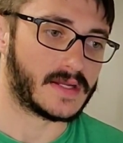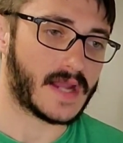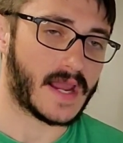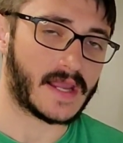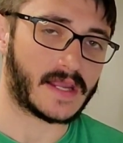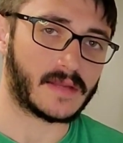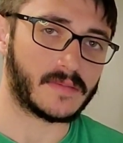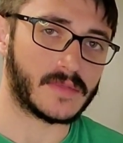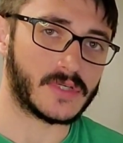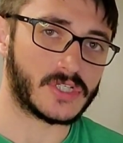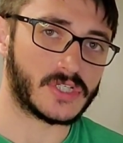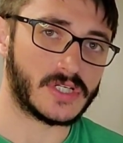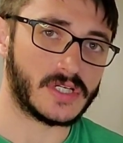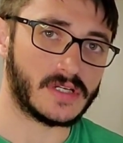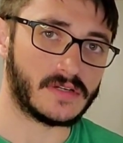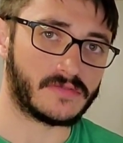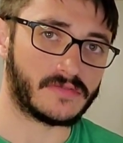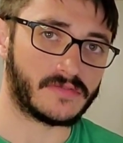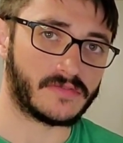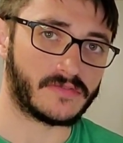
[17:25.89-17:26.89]
Yakima
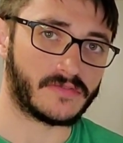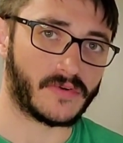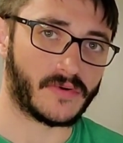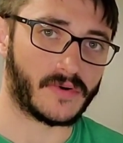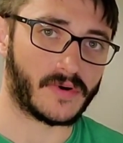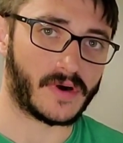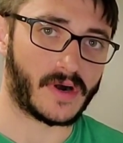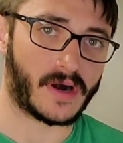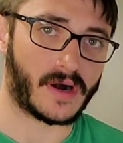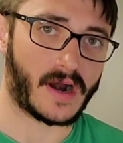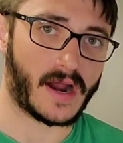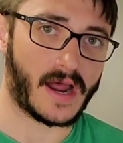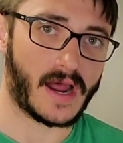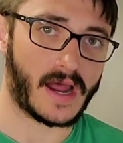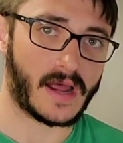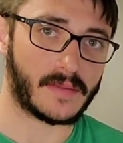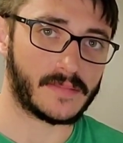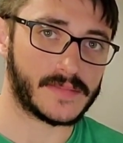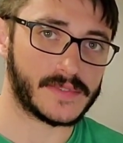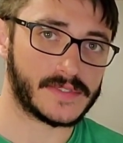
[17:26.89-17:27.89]
Chief for our
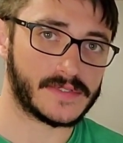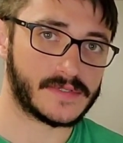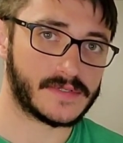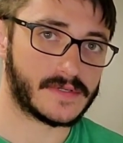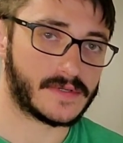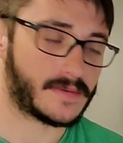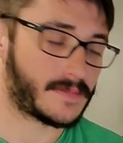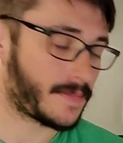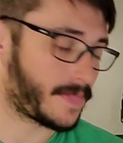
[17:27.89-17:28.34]
hops.